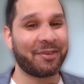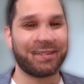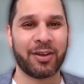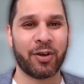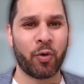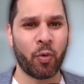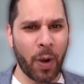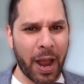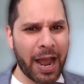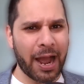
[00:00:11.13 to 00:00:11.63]

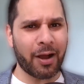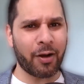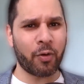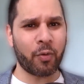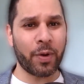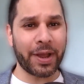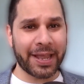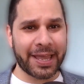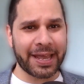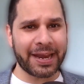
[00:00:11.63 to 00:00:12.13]
Wow, we're
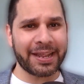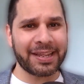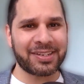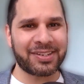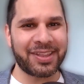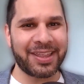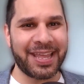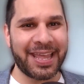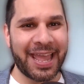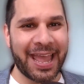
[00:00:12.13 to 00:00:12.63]
getting to
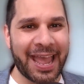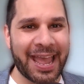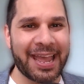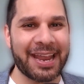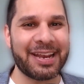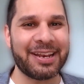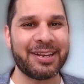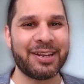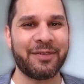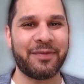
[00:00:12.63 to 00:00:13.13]
the end
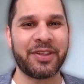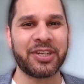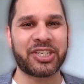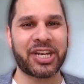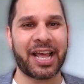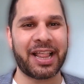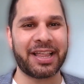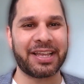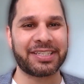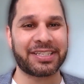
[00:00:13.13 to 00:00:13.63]
of the
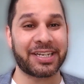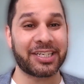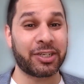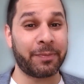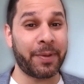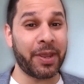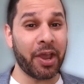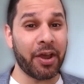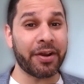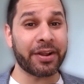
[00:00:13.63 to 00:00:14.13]
challenge, and to be
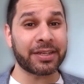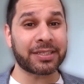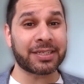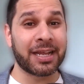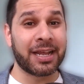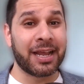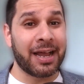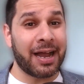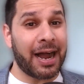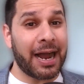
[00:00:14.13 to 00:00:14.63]
honest,
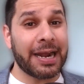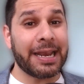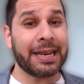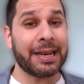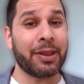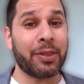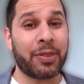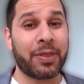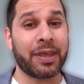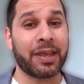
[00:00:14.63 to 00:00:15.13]
I didn't
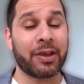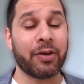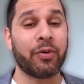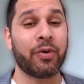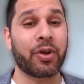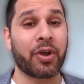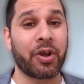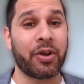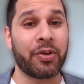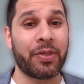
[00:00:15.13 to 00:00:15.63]
think it will go
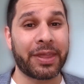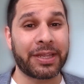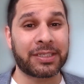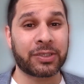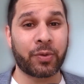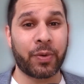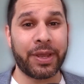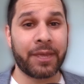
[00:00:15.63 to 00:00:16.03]
this quick.